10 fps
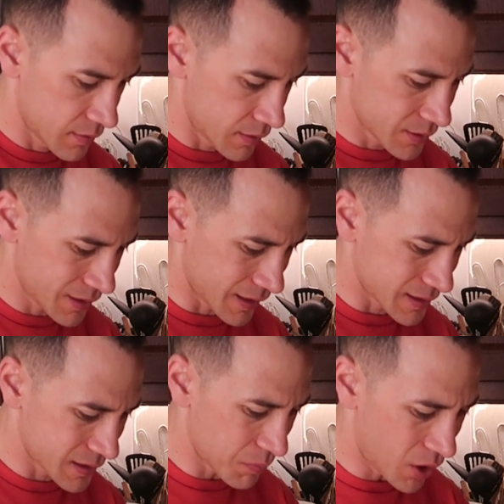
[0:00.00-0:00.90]
These are like
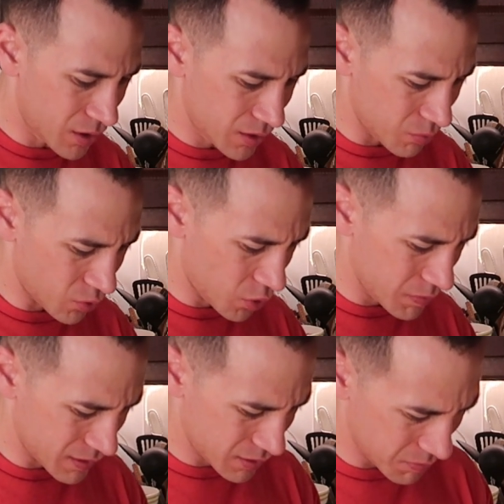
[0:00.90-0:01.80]
small
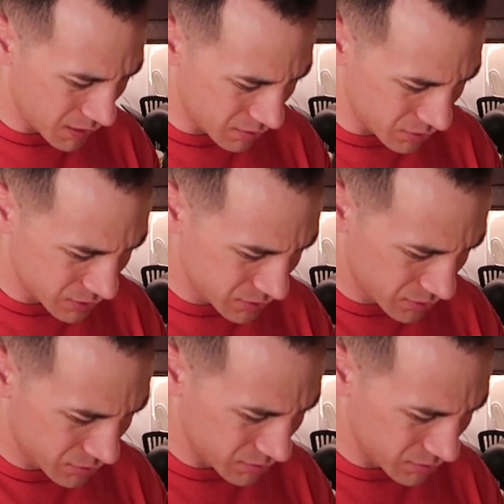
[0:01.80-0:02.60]
Roman tomatoes.